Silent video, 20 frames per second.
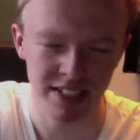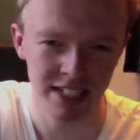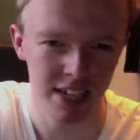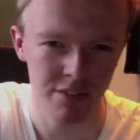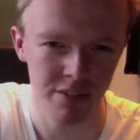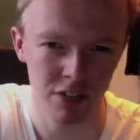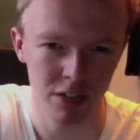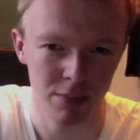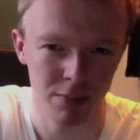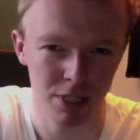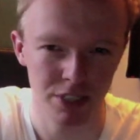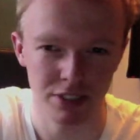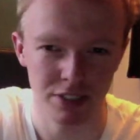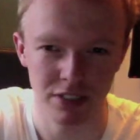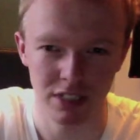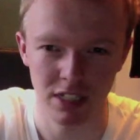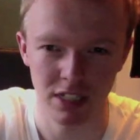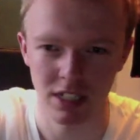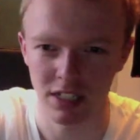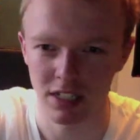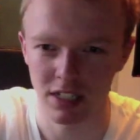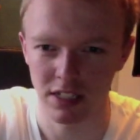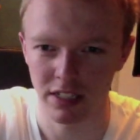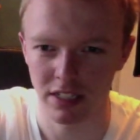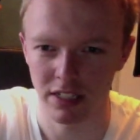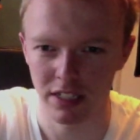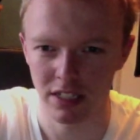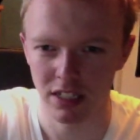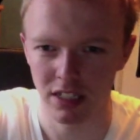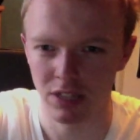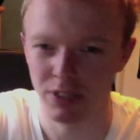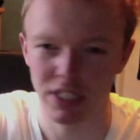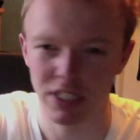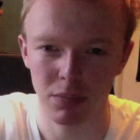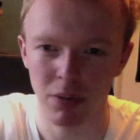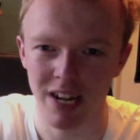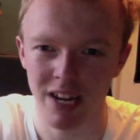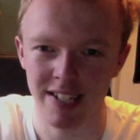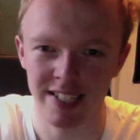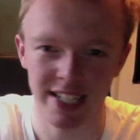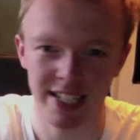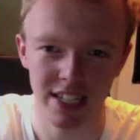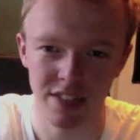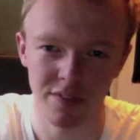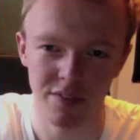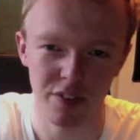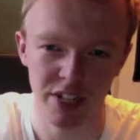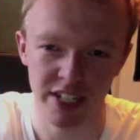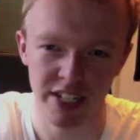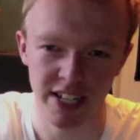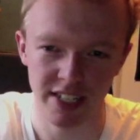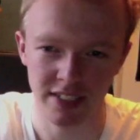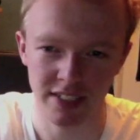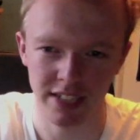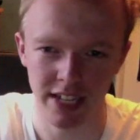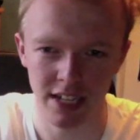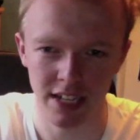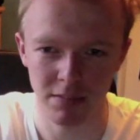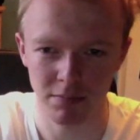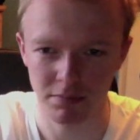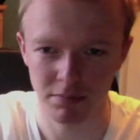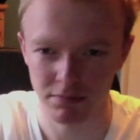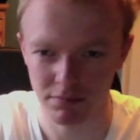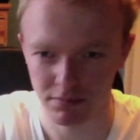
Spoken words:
game very much, which is why I didn't get the 3DS game.